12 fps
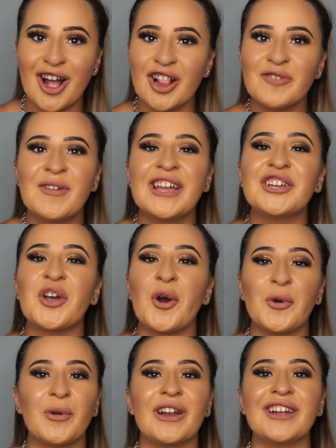All of my
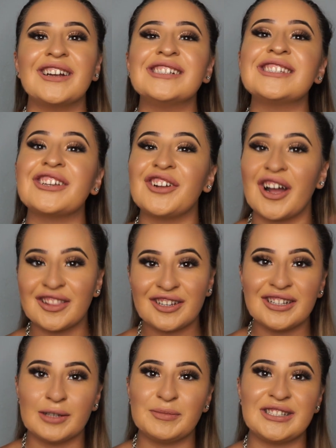coworkers got
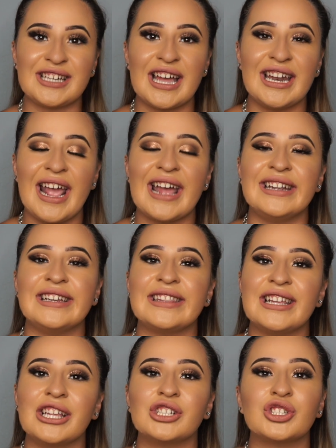their lips done and
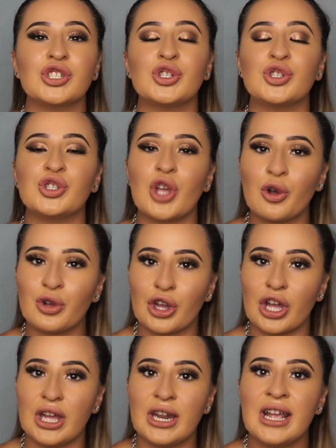they looked so
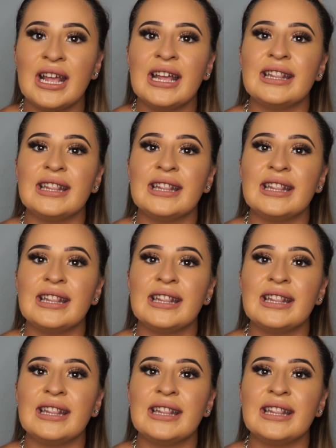good.